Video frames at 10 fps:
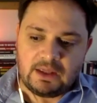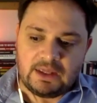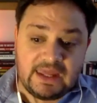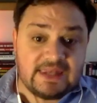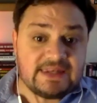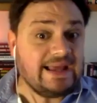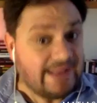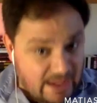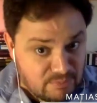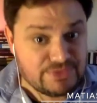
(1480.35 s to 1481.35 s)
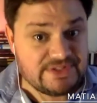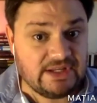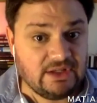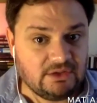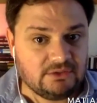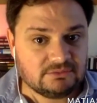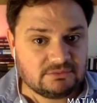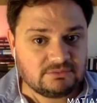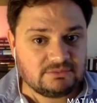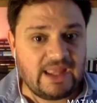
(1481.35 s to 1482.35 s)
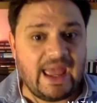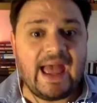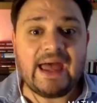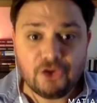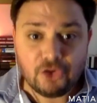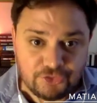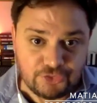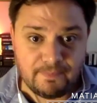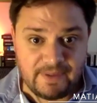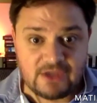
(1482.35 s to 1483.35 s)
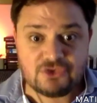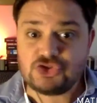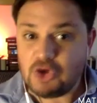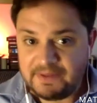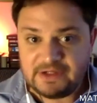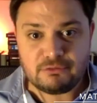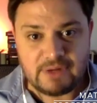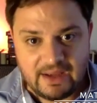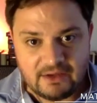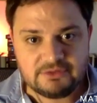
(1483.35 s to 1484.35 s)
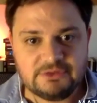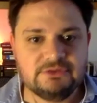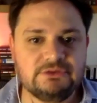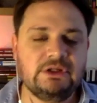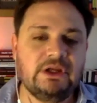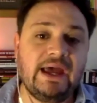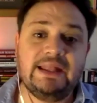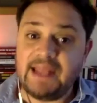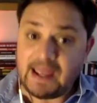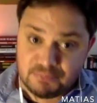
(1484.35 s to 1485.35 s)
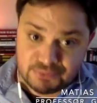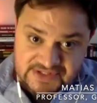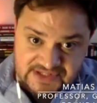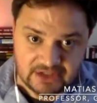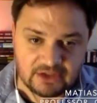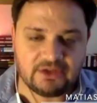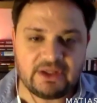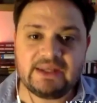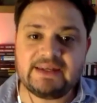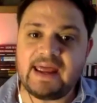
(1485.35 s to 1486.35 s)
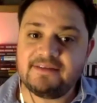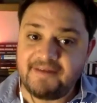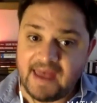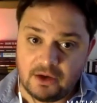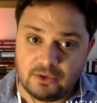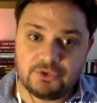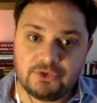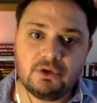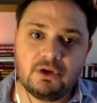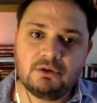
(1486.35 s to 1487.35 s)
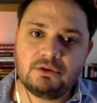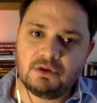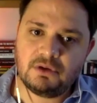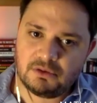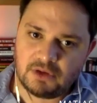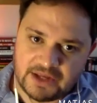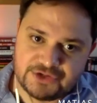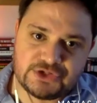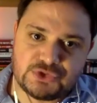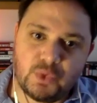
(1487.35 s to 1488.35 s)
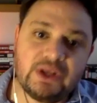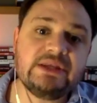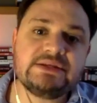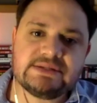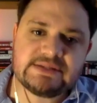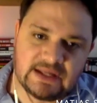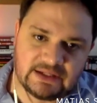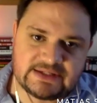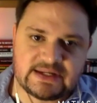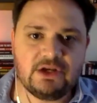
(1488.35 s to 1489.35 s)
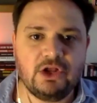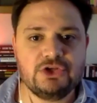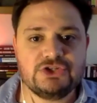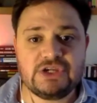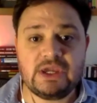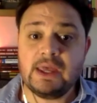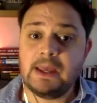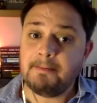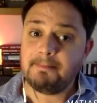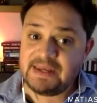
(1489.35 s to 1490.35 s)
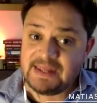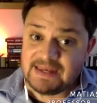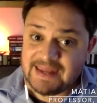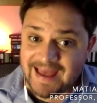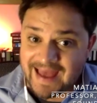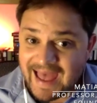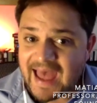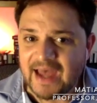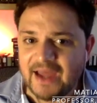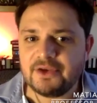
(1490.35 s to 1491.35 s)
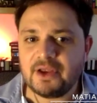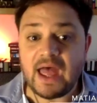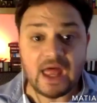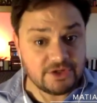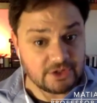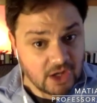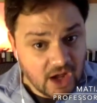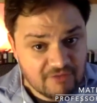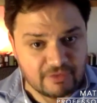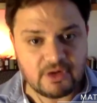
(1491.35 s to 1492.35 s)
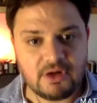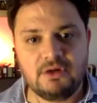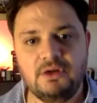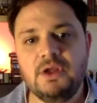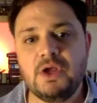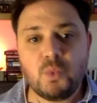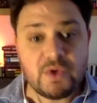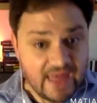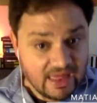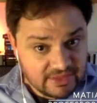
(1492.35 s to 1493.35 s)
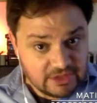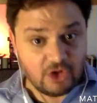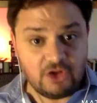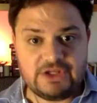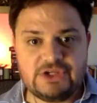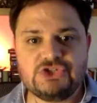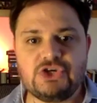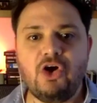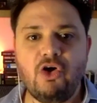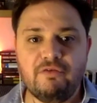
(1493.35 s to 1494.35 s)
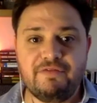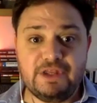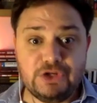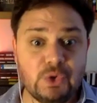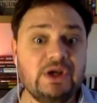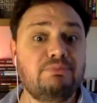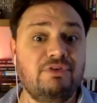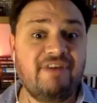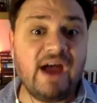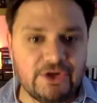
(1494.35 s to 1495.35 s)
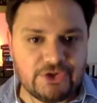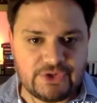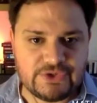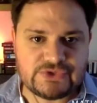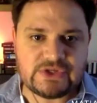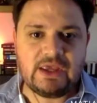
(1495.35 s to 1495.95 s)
India, like Brazil, had also been shopping around. And like Brazil, it had found countries willing to sell it technology. But India had, undercover, without the knowledge of the nuclear providers,